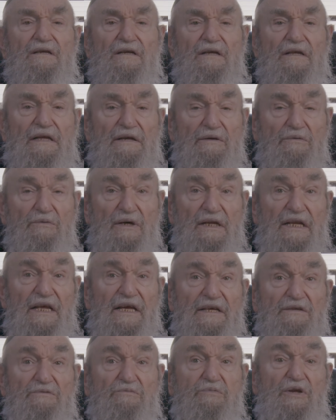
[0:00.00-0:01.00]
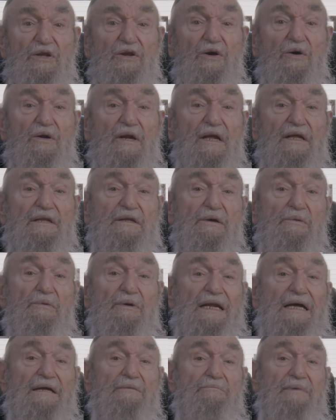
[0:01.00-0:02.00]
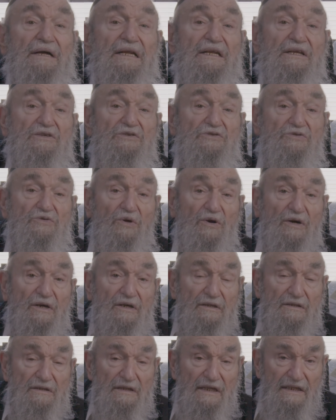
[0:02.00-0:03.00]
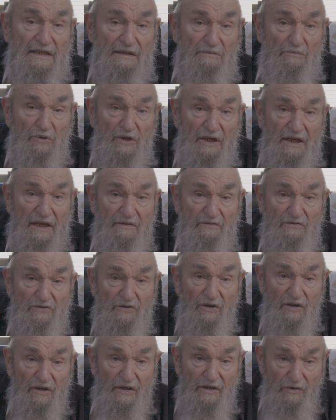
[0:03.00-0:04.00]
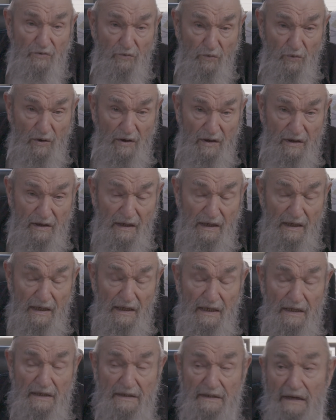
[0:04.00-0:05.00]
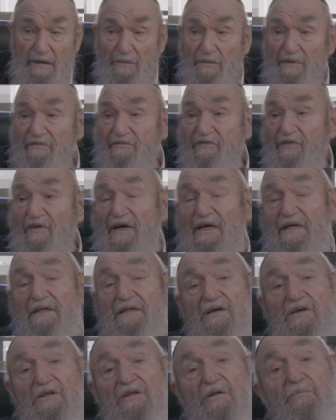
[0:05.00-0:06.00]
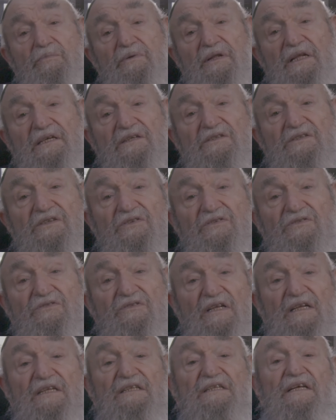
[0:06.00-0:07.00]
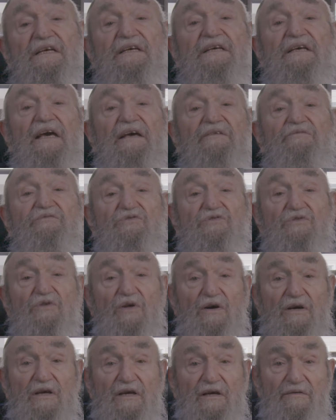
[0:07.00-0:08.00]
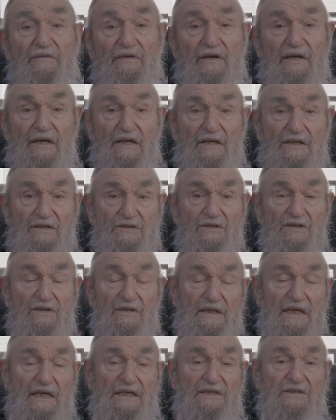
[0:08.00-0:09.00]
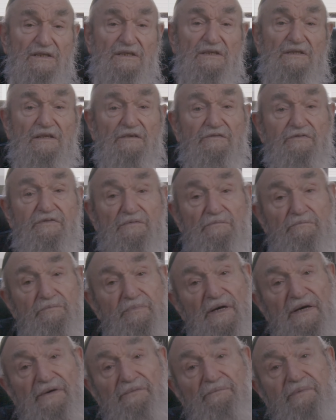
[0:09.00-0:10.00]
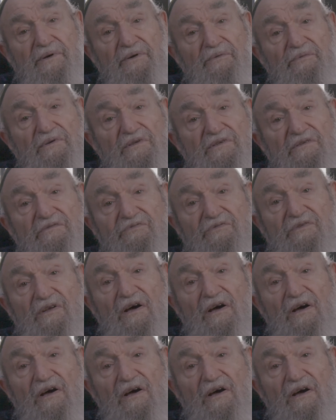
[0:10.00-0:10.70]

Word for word: Uh, one hand, we know that they were not probably tzedakah. They didn't want to give tzedakah at all. Then we find other places that they gave tzedakah. So I guess there's different periods of